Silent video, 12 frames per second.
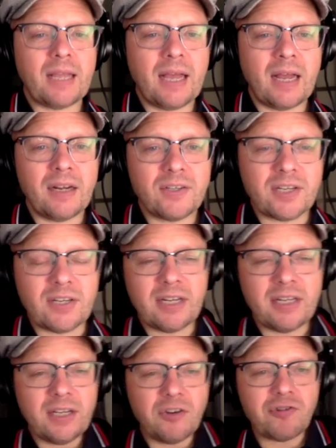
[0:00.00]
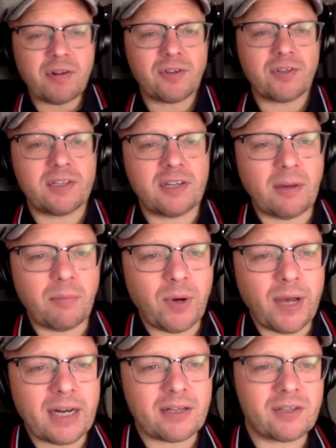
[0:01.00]
And as I said in the introduction, it's a double
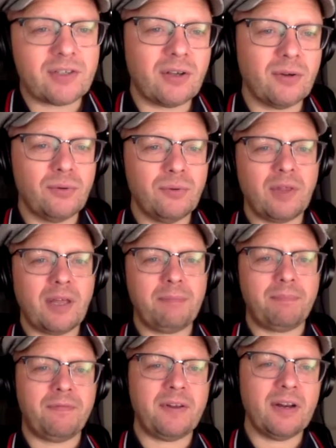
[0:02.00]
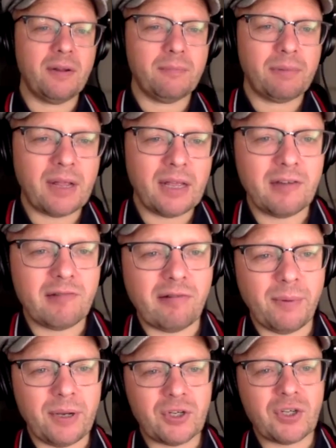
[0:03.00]
header. So Finland play
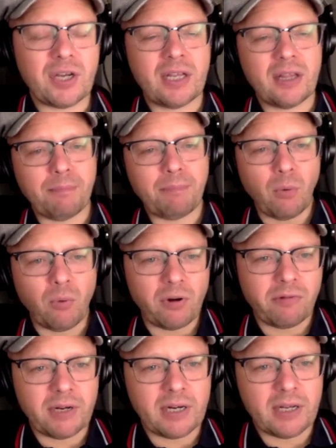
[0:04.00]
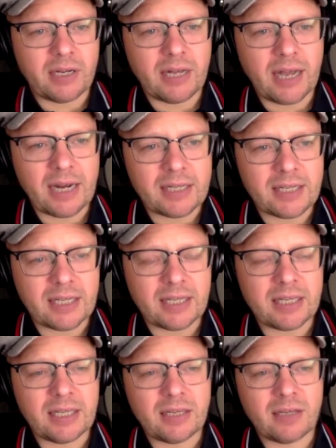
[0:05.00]
Croatia in the Bolt Arena in
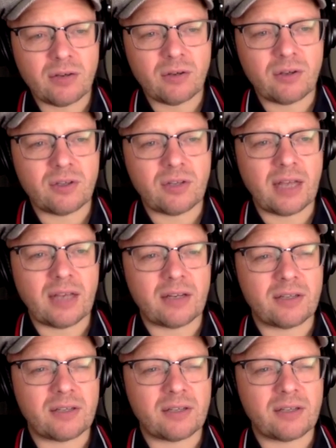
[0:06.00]
Helsinki. It's a